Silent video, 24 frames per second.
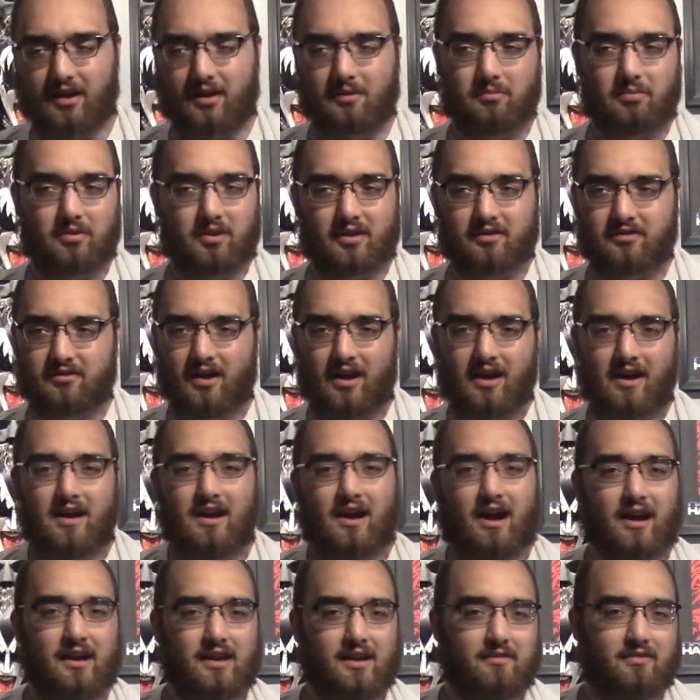And plus,
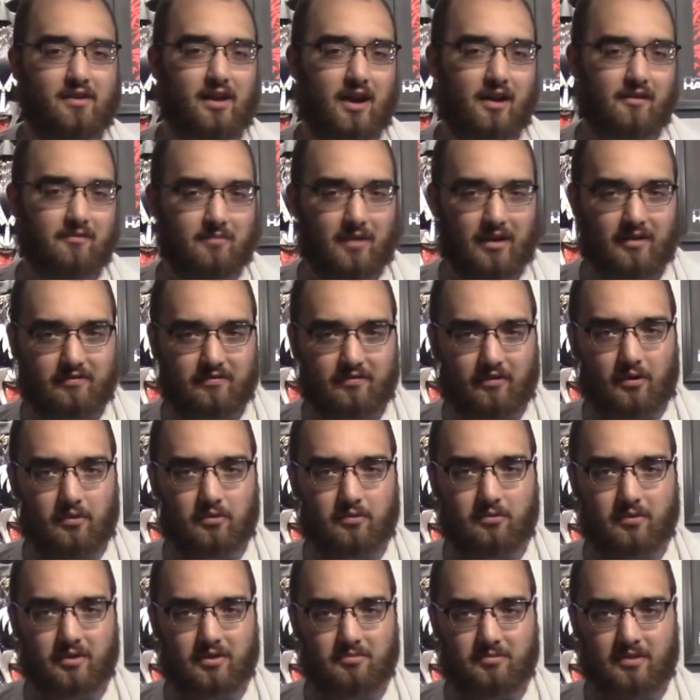I didn't even have my phone
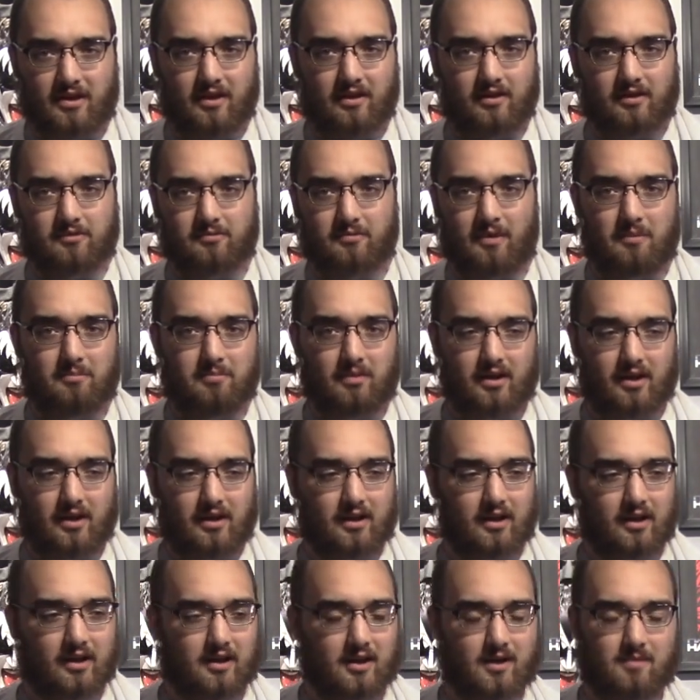with me because my buddy and
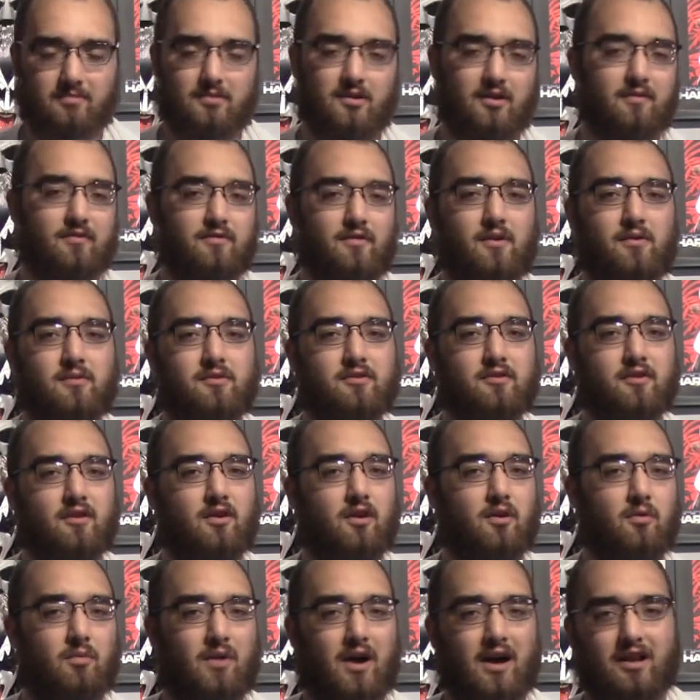I kept our phones and
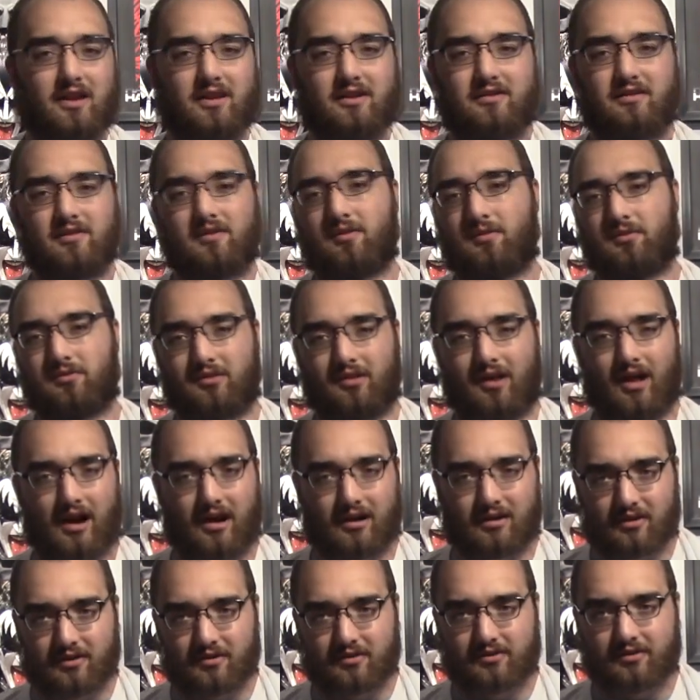our wallets in those
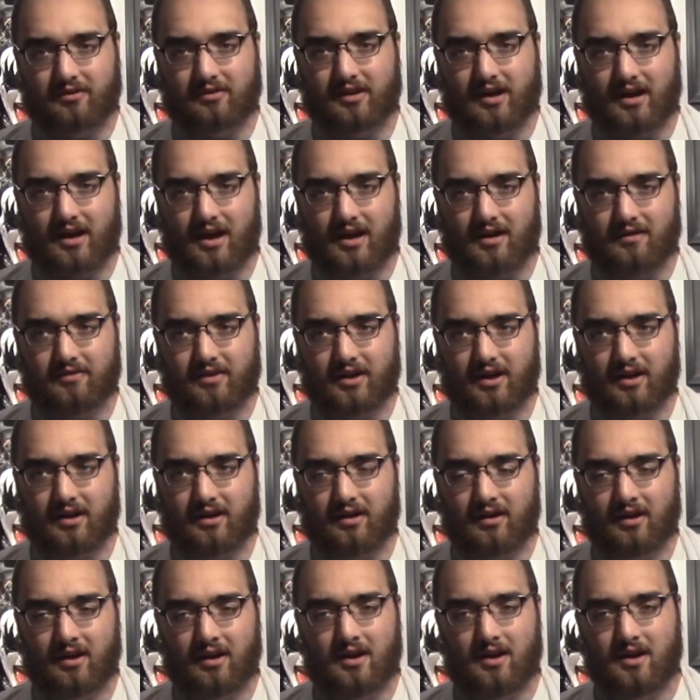lockers that they have
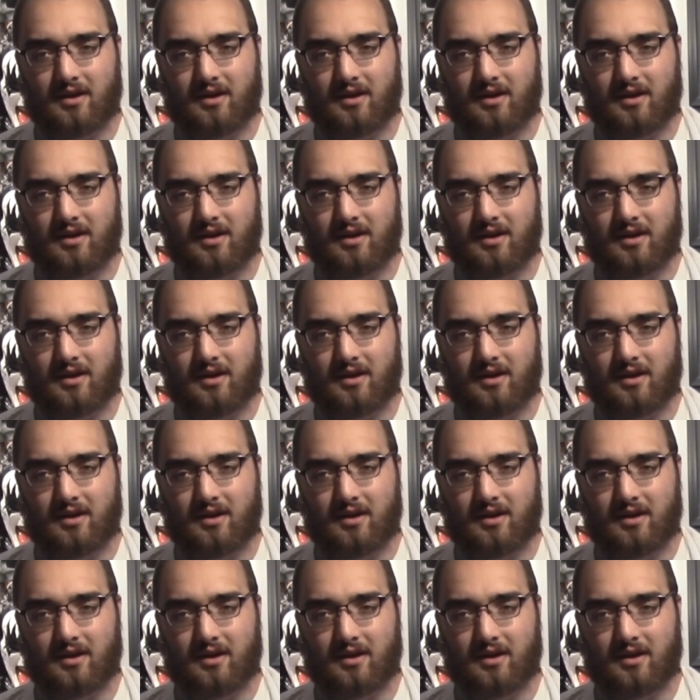there.